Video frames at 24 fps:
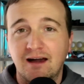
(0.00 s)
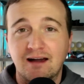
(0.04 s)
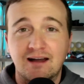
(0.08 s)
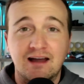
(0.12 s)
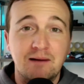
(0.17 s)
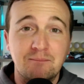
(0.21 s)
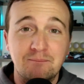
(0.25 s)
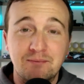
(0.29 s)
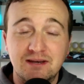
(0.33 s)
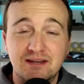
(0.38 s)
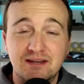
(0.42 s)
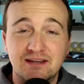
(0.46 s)

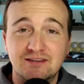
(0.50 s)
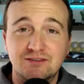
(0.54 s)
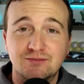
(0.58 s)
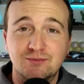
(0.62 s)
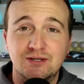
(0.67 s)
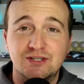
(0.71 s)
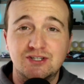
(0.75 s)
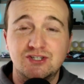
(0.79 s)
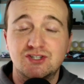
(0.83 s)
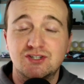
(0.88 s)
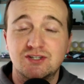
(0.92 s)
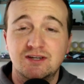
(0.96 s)
companies,
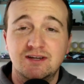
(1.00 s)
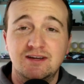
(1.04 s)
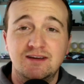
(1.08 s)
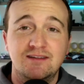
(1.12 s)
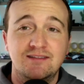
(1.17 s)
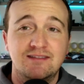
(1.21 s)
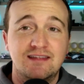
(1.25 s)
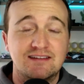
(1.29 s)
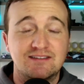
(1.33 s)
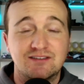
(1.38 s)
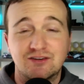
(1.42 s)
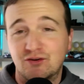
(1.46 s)
which
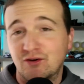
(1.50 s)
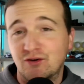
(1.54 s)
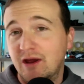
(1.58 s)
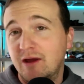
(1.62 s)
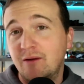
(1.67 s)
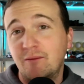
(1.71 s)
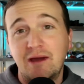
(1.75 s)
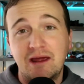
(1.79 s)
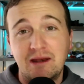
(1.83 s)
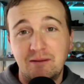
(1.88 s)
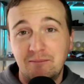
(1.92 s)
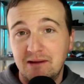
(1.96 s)
that's a great
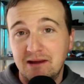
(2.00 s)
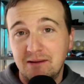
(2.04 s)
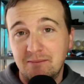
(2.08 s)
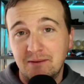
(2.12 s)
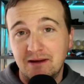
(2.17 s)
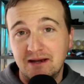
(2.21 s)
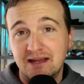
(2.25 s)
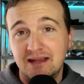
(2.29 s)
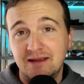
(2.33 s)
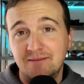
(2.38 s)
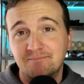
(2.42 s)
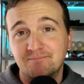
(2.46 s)
way to make
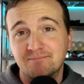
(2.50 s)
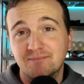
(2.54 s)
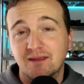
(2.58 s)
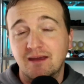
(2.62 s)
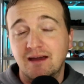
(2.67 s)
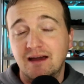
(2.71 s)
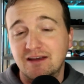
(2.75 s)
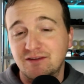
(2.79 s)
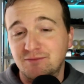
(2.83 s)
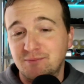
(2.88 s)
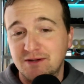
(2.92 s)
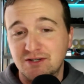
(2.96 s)
money,
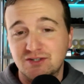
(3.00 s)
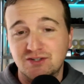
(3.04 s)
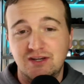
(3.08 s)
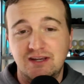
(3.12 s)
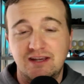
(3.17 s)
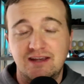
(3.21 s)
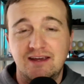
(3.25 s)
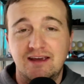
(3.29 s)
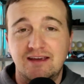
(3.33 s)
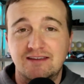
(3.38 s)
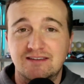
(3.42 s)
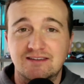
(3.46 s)

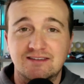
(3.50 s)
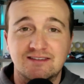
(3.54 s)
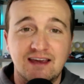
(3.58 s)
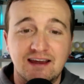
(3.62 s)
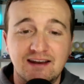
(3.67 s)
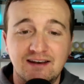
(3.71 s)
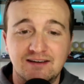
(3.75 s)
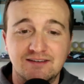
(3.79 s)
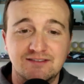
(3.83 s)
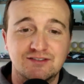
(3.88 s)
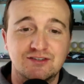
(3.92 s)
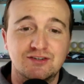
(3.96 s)
especially as a
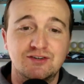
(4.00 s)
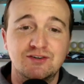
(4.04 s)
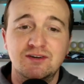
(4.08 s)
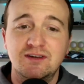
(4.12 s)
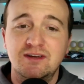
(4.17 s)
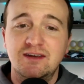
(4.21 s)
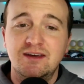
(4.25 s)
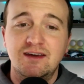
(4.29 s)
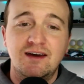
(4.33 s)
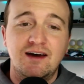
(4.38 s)
side hustle.